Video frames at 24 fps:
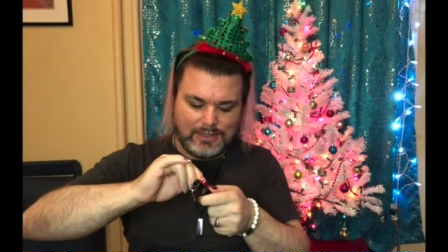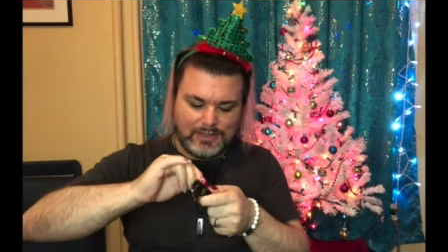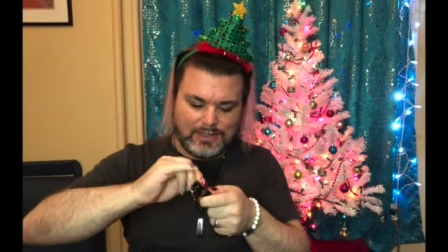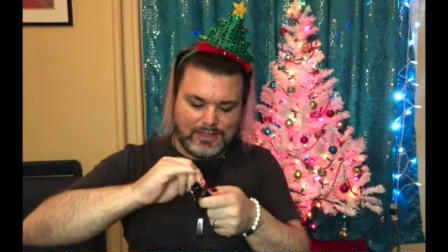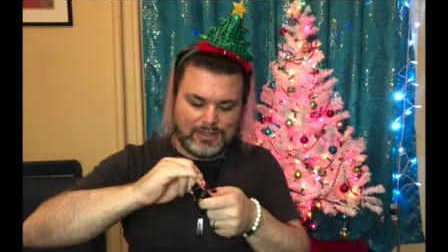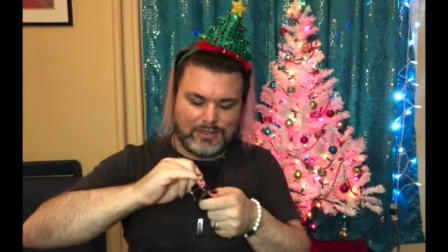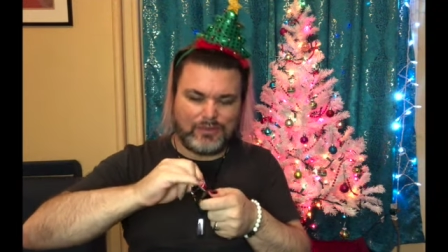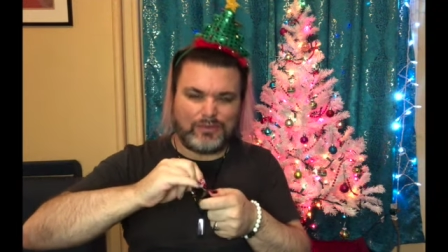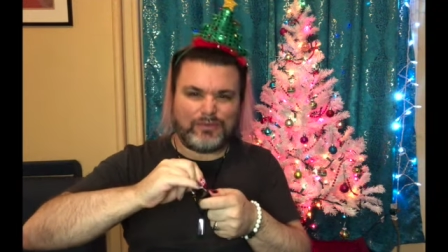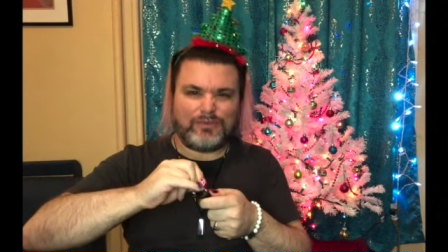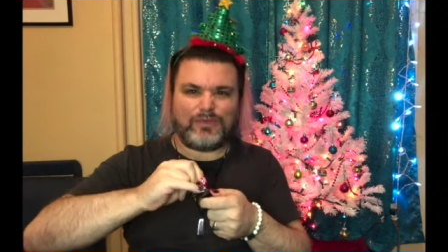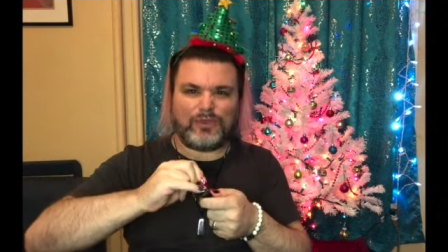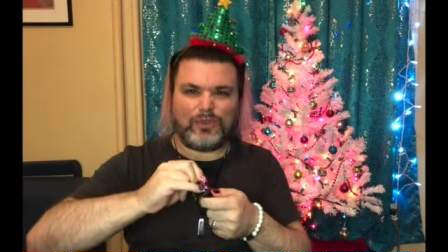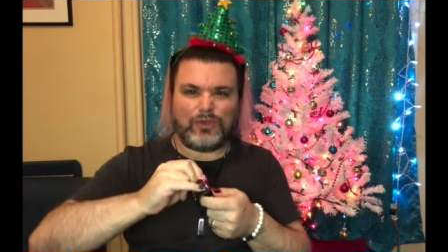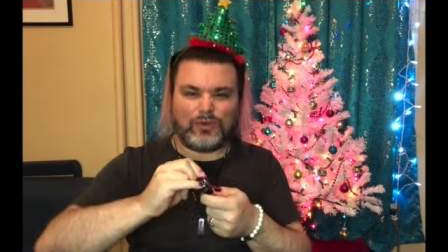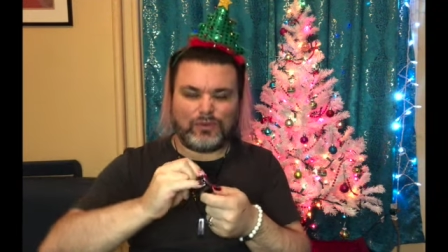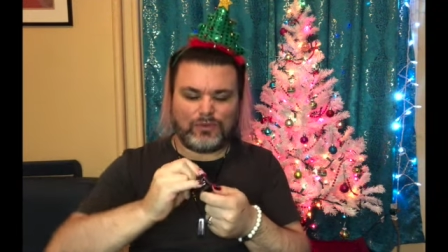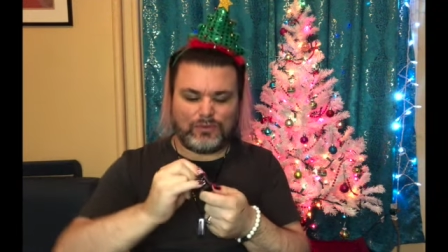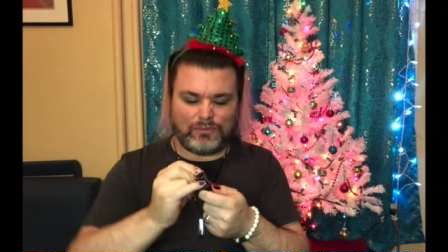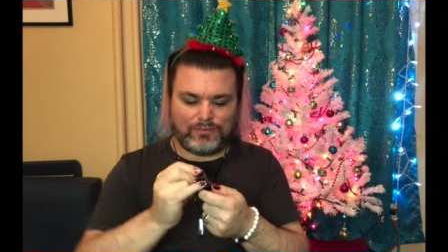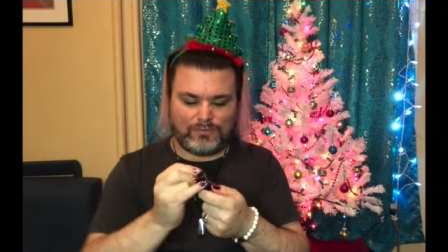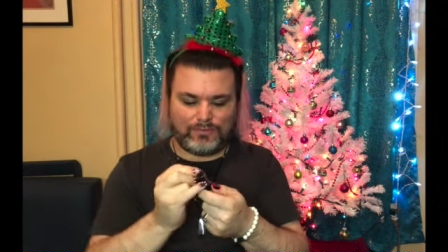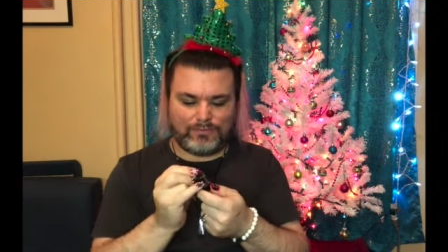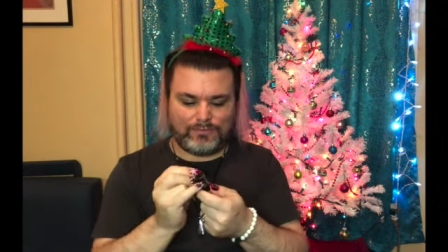I don't feel
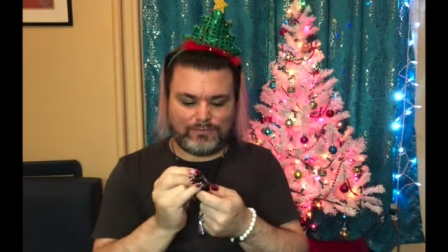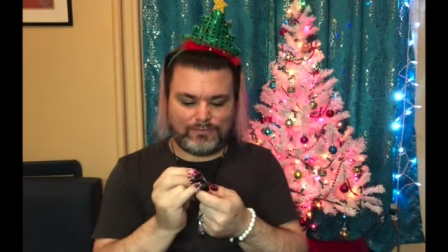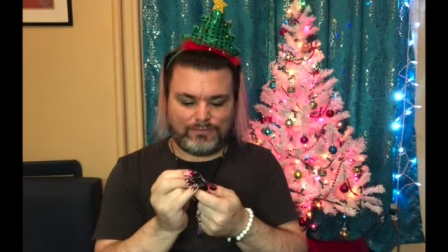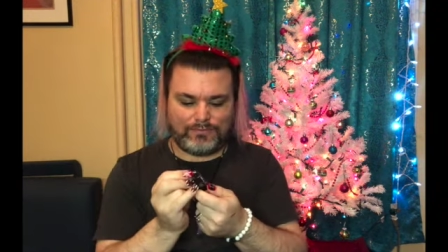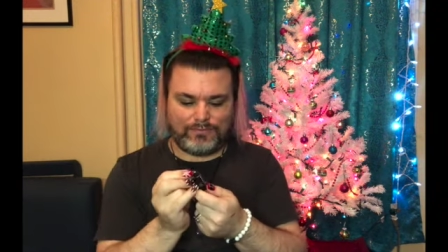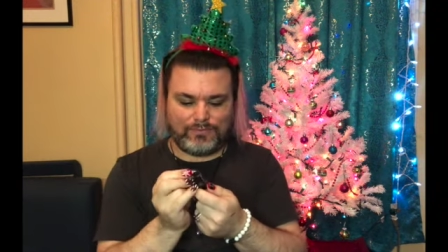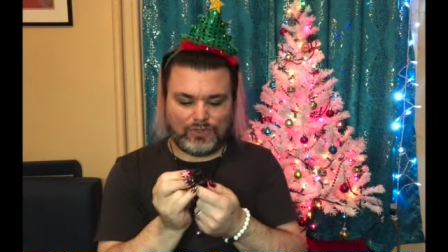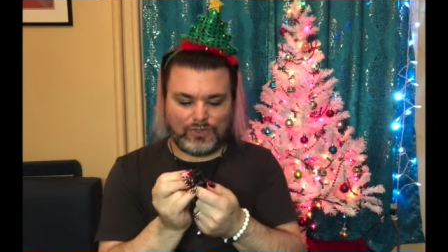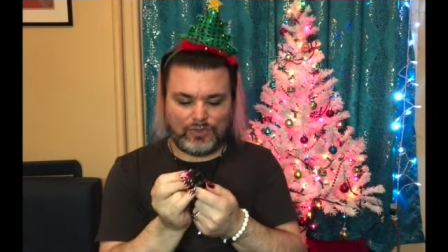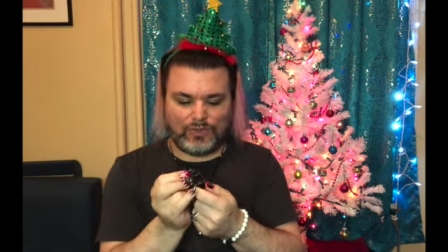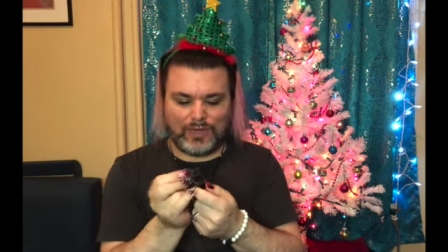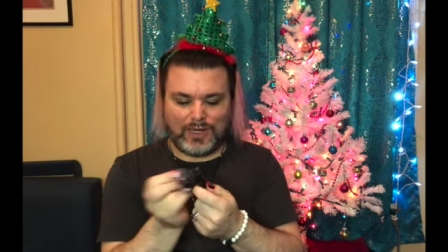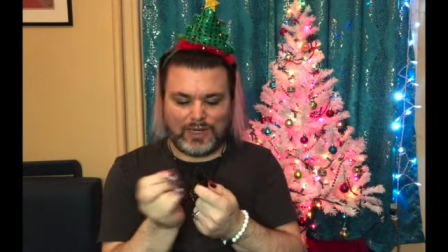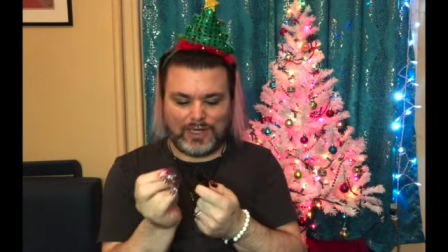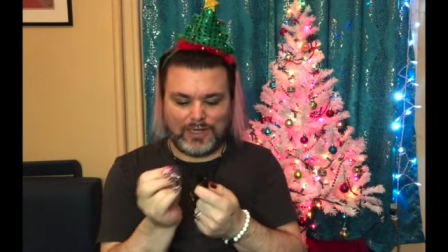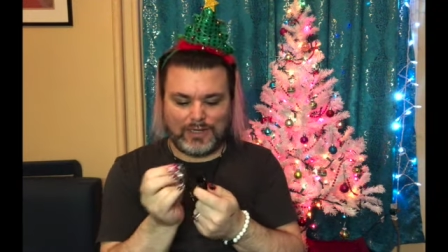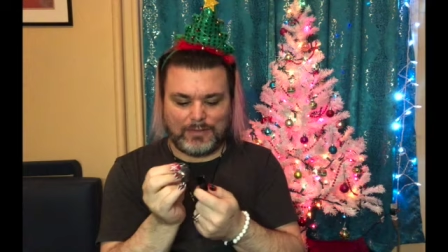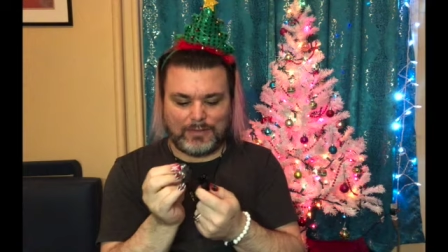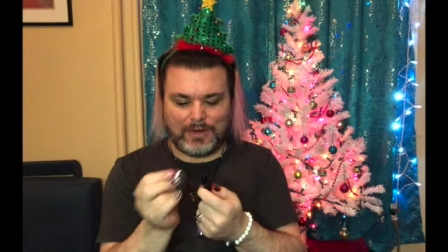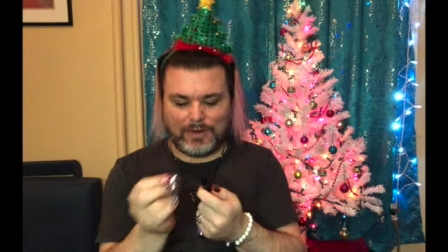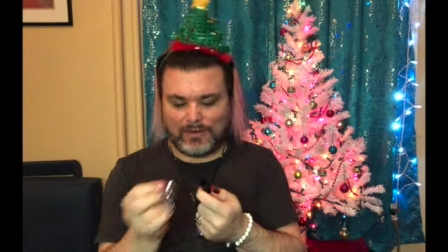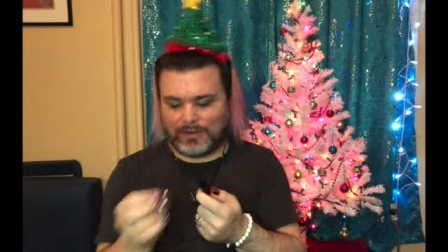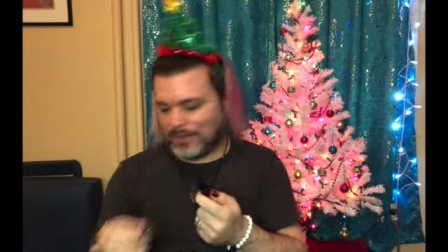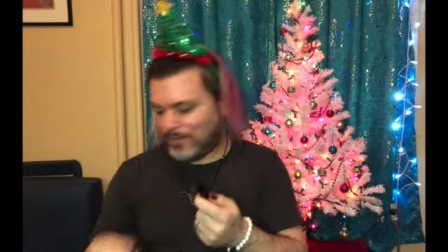great
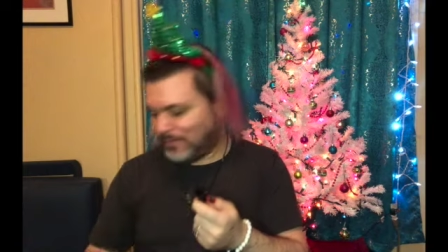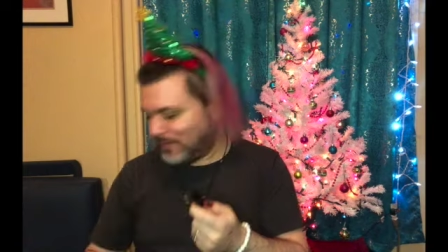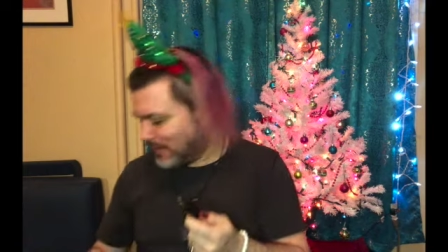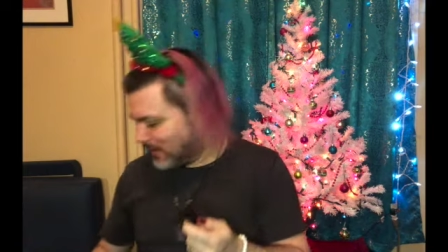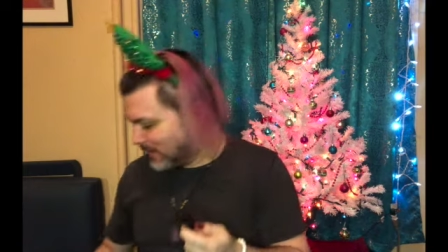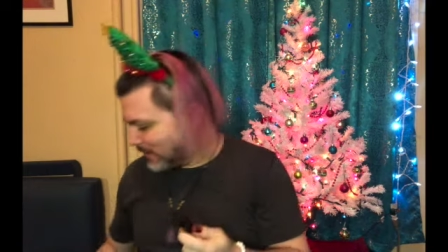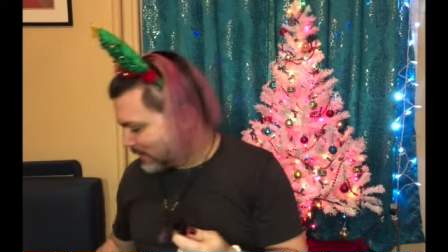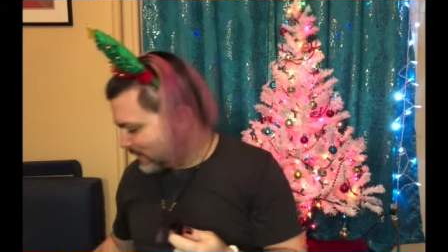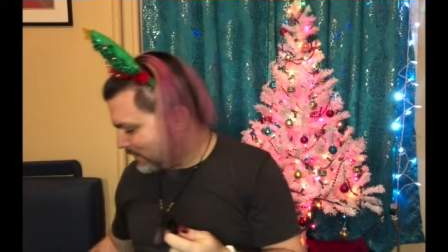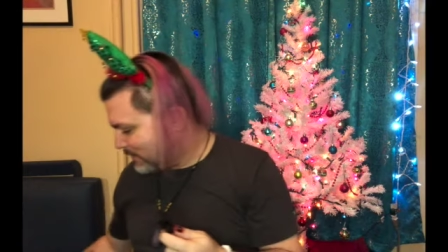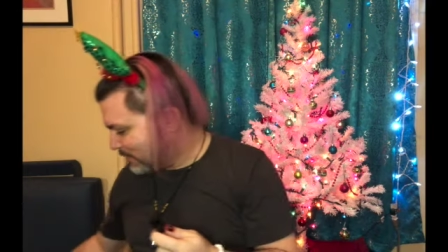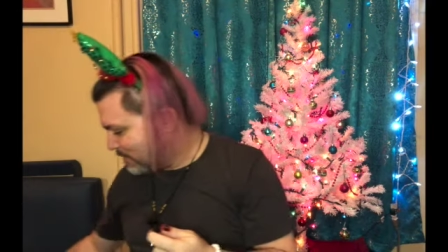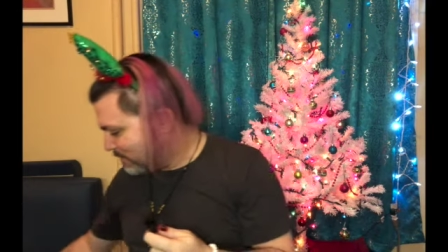about giving